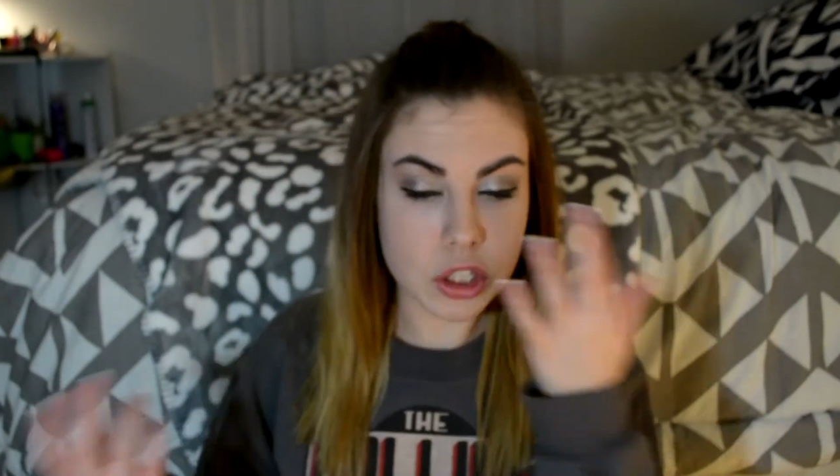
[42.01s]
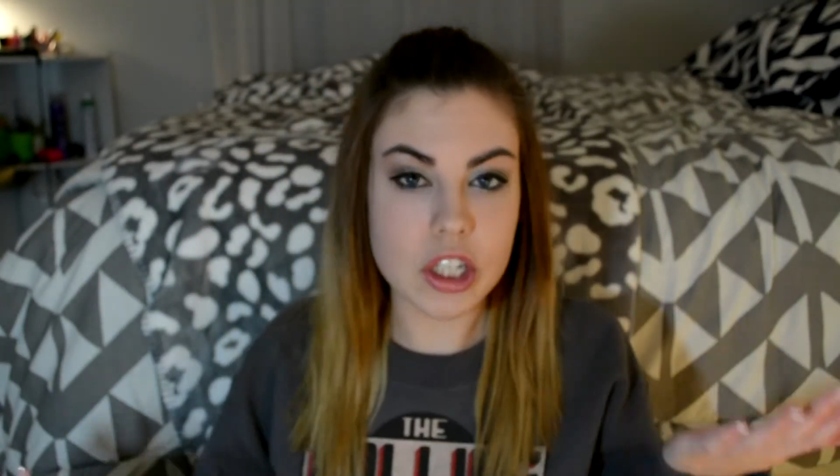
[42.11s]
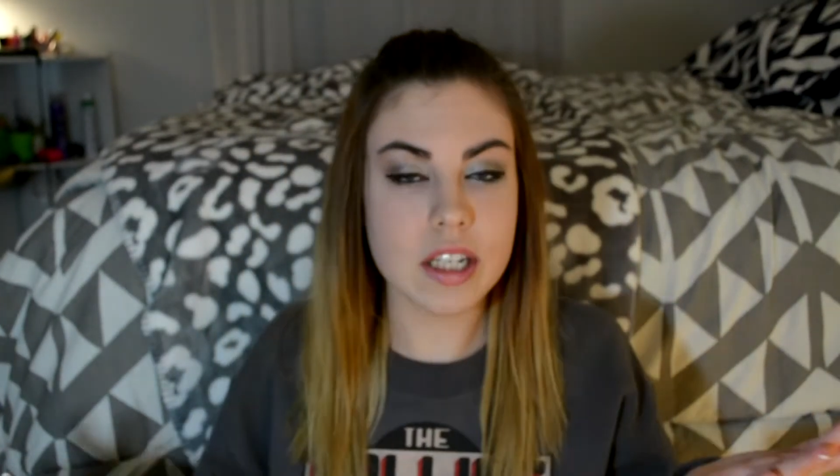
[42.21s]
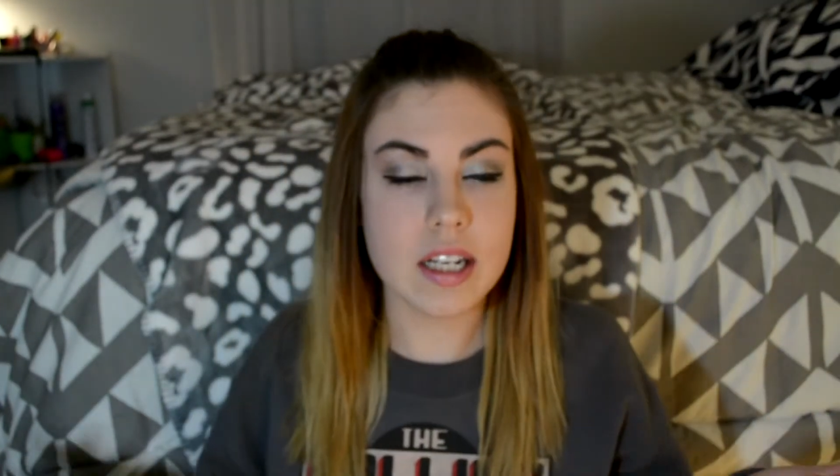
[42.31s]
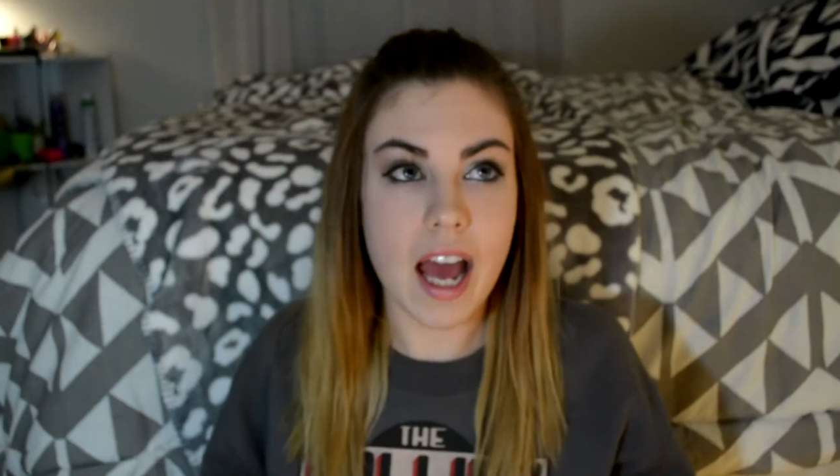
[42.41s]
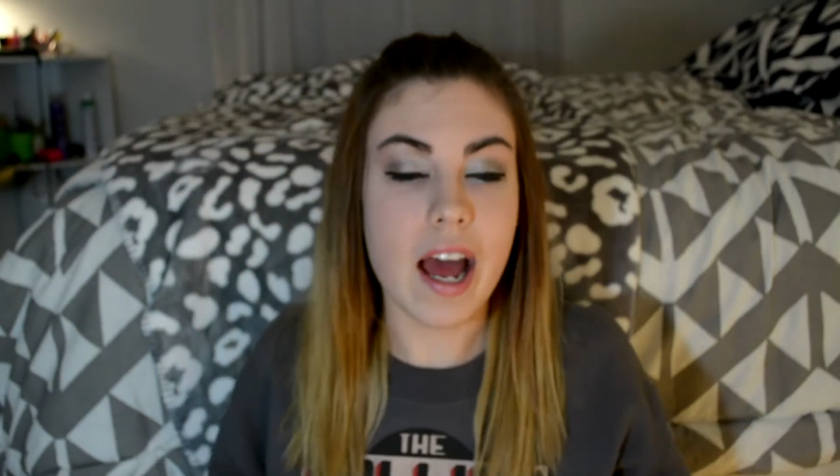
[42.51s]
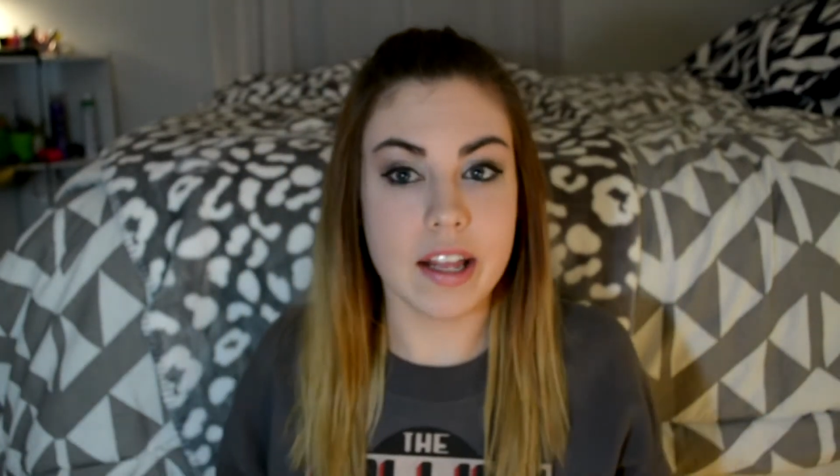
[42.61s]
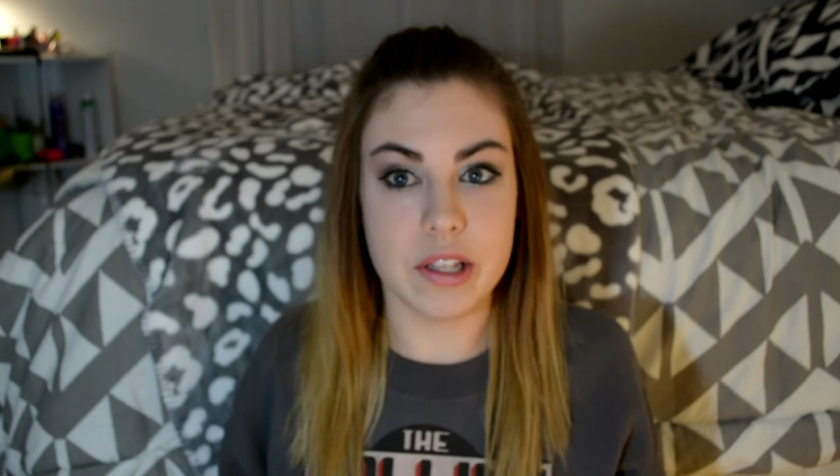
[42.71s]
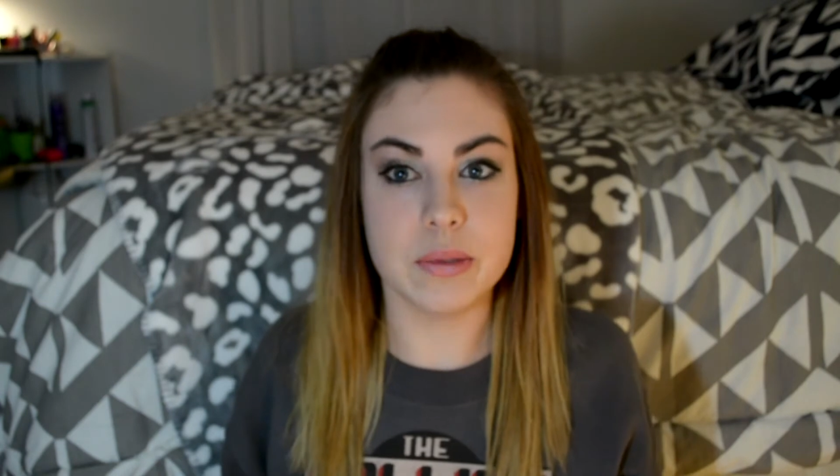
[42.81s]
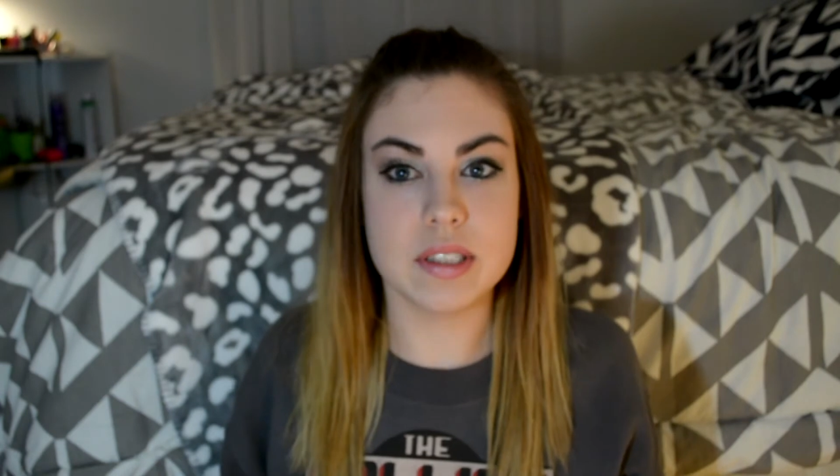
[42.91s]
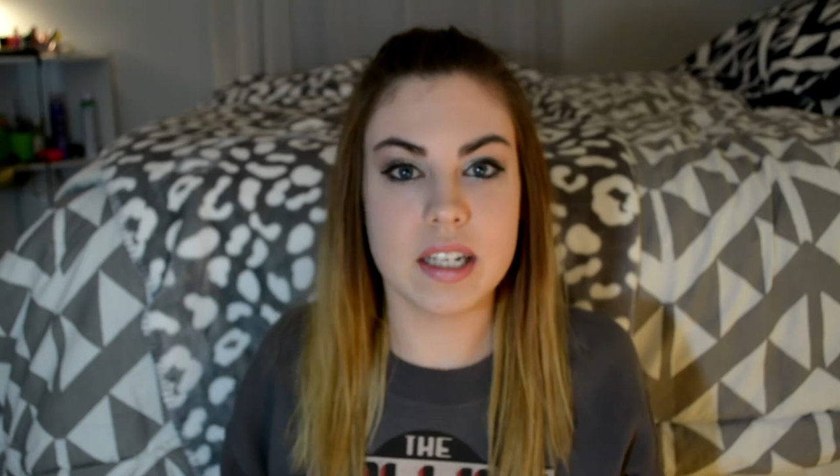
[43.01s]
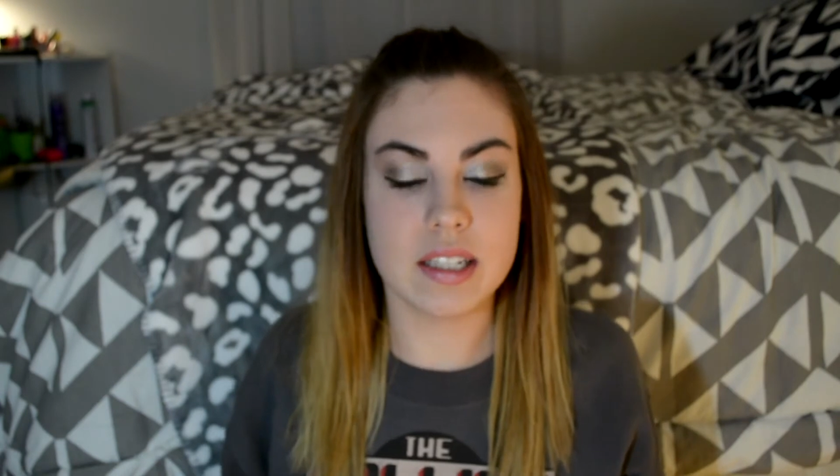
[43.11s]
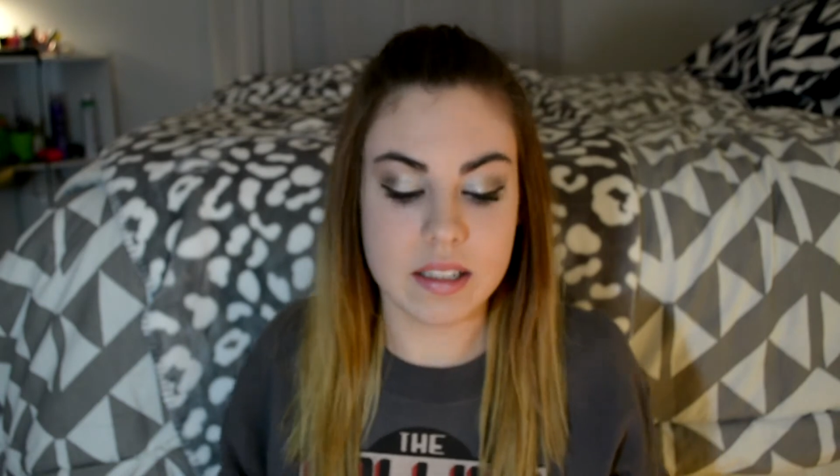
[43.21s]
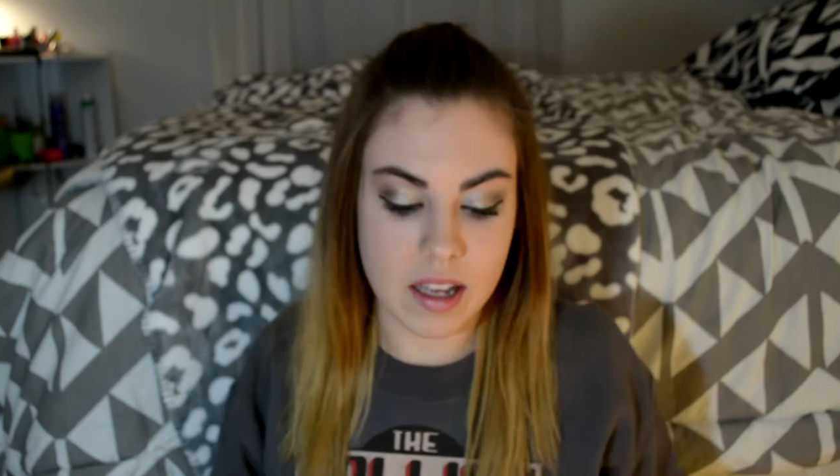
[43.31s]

learning how to use it.